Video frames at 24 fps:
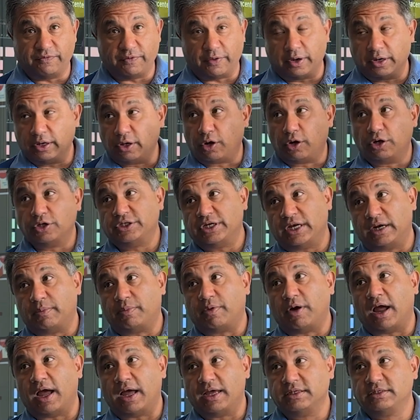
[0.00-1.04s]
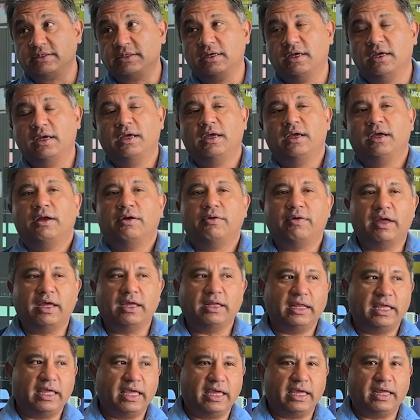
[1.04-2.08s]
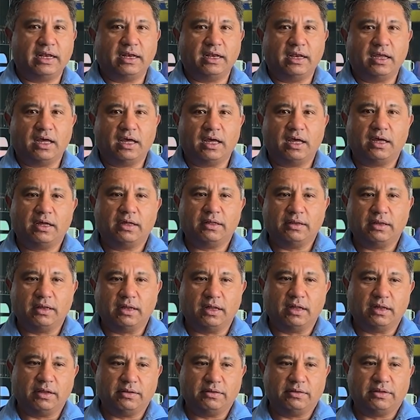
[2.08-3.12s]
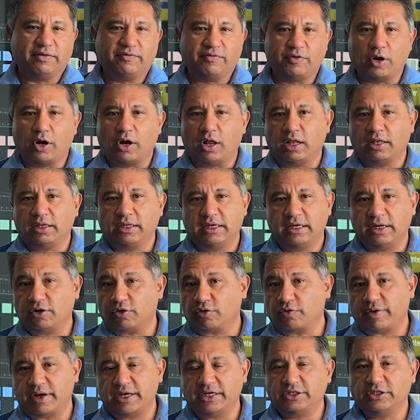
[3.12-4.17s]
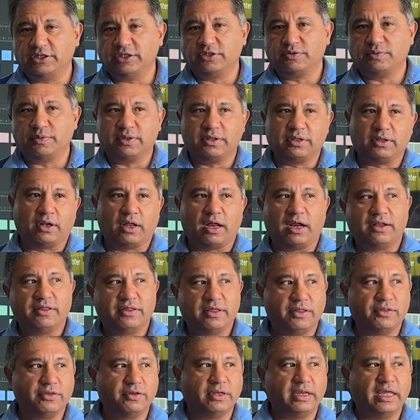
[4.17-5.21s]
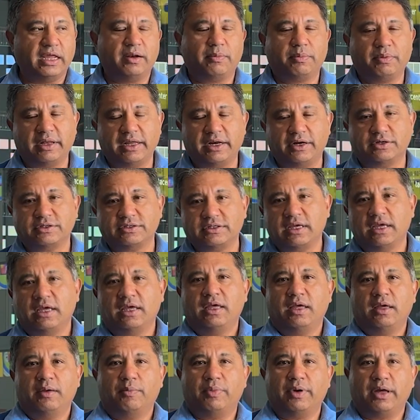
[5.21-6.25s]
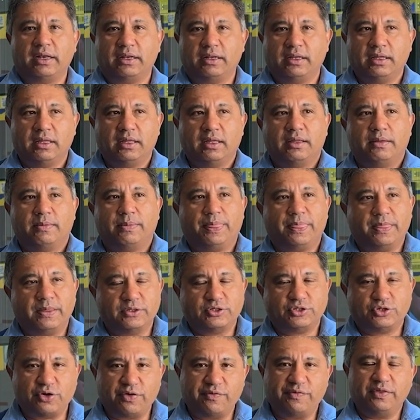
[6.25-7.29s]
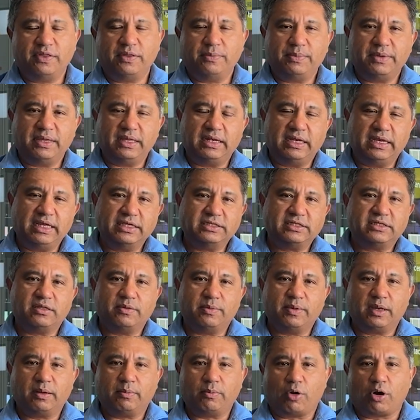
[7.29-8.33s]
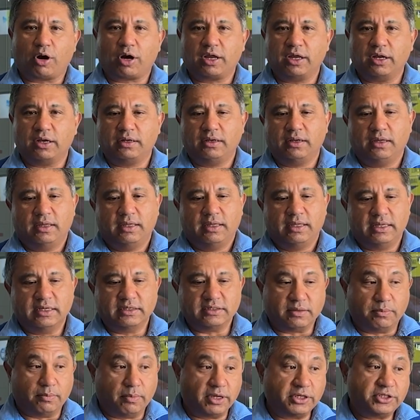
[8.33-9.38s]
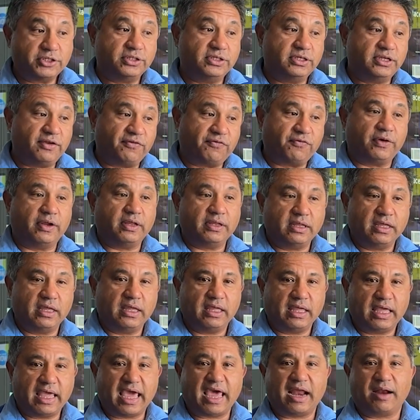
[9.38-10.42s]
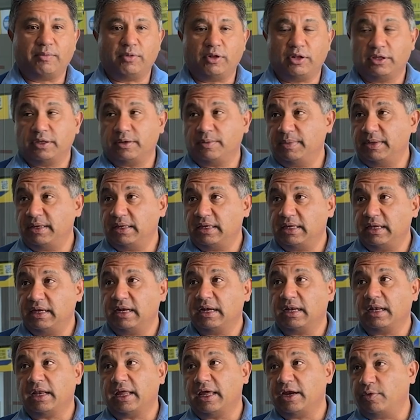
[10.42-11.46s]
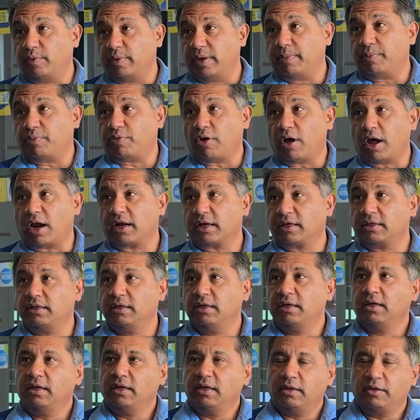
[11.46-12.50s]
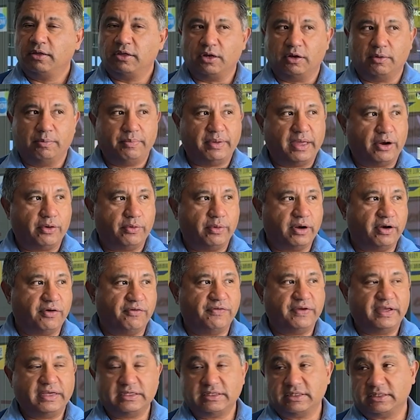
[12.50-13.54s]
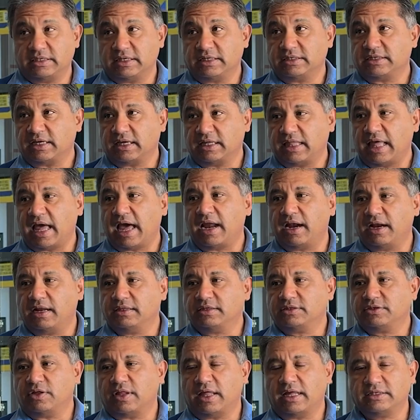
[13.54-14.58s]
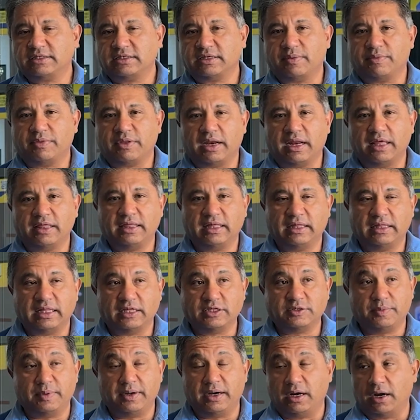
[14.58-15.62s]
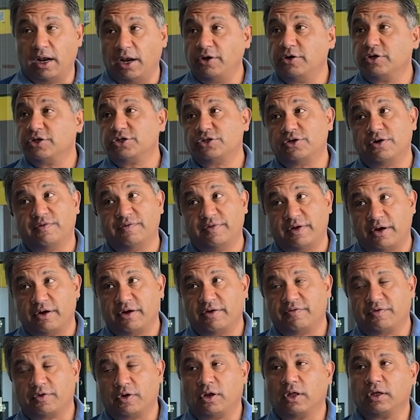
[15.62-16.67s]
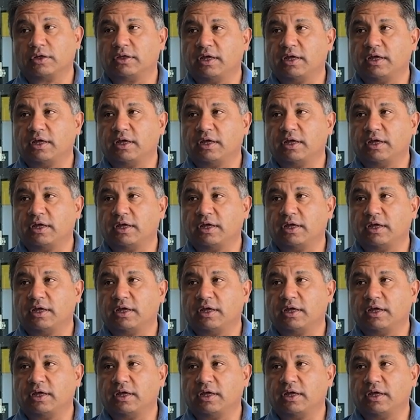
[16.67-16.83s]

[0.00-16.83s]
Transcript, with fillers: very large enterprise. They do, yeah. Right, and uh, uh, they've got all the integrations with a lot of the other mm-hmm. data players, but serving the needs of the big market is a much different animal. You, you need a lighter weight product, yep. you know, better interfaces, things like that. And so that's something I think that's been an underserved area for a long